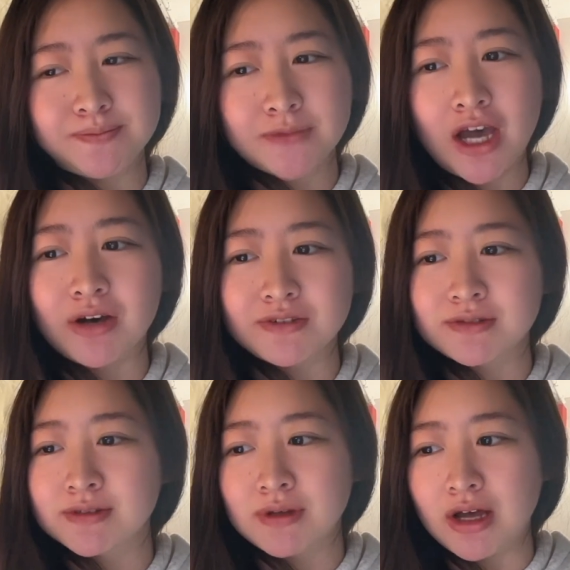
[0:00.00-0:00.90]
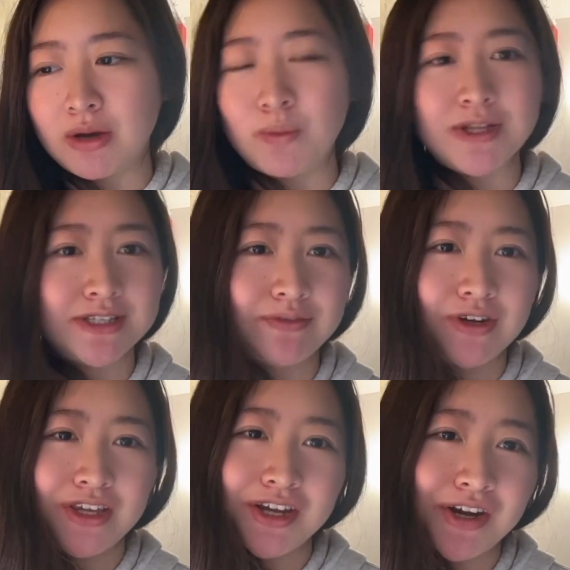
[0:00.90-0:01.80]
held once
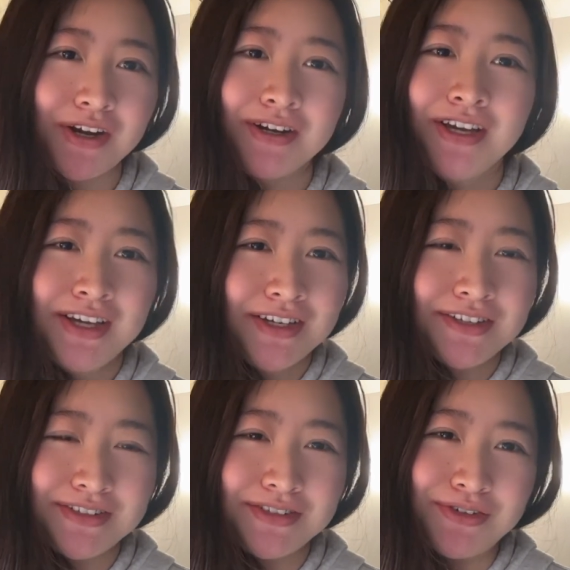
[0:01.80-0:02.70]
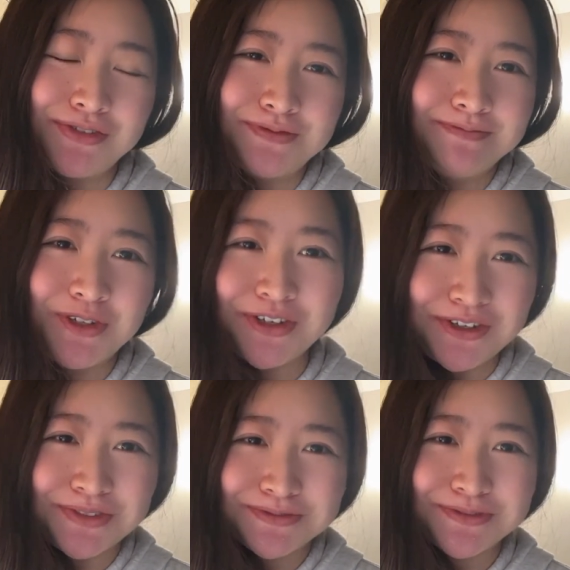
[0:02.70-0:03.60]
every year, so you
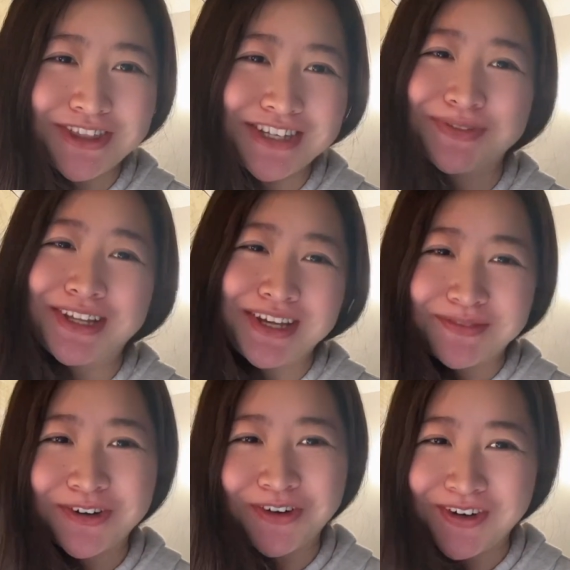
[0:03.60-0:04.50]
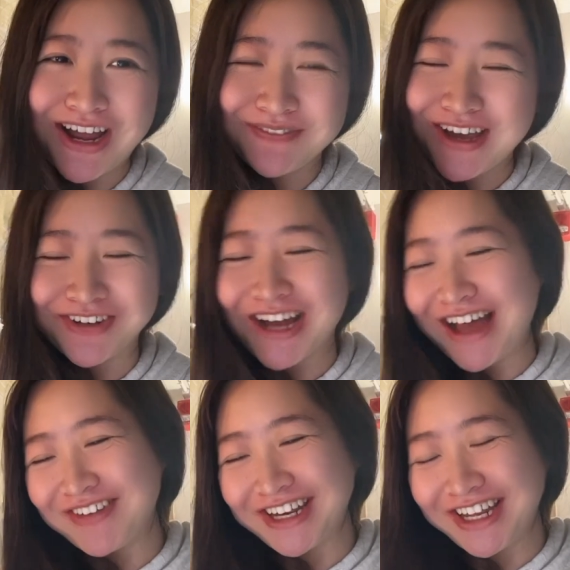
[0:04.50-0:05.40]
know, with this 1-year program I don't
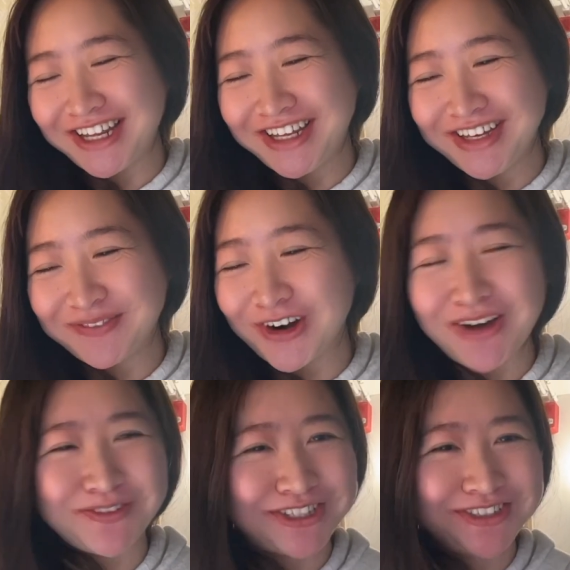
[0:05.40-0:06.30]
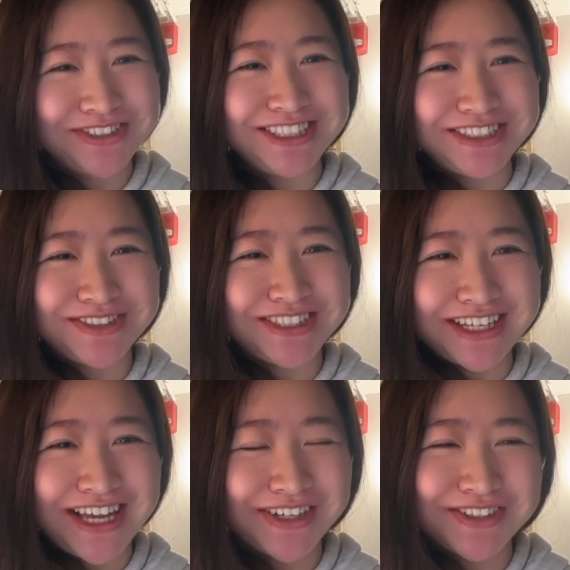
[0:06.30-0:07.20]
have any more opportunity to
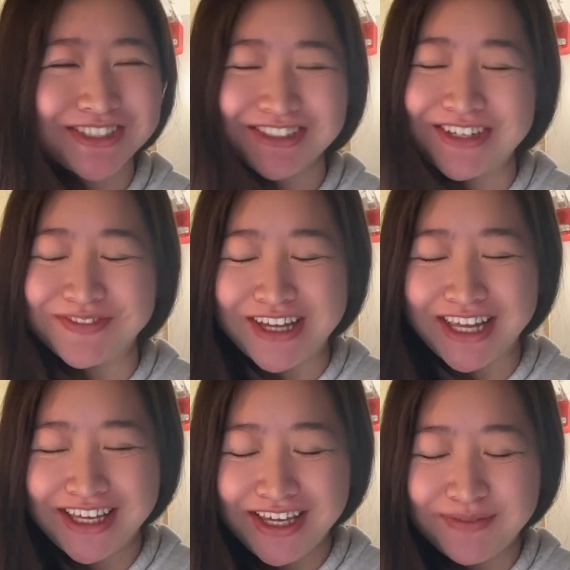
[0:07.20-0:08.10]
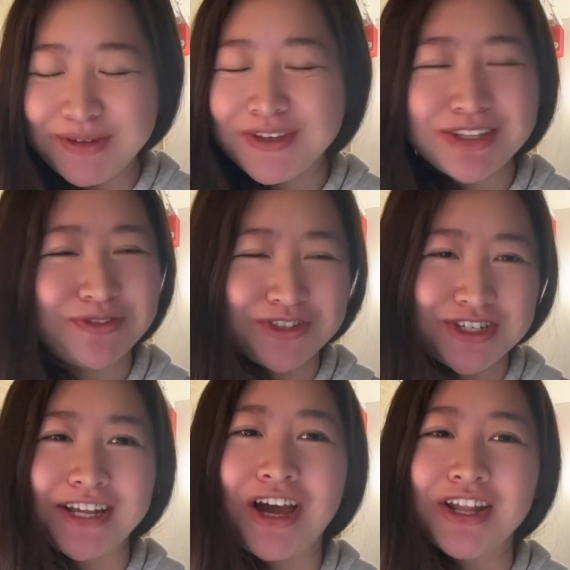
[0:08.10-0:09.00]
take that course. I'm like, maybe in the future
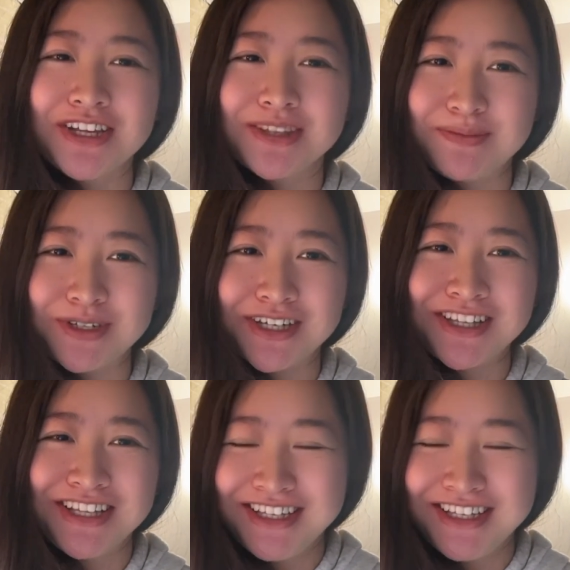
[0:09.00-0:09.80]
I can audit, but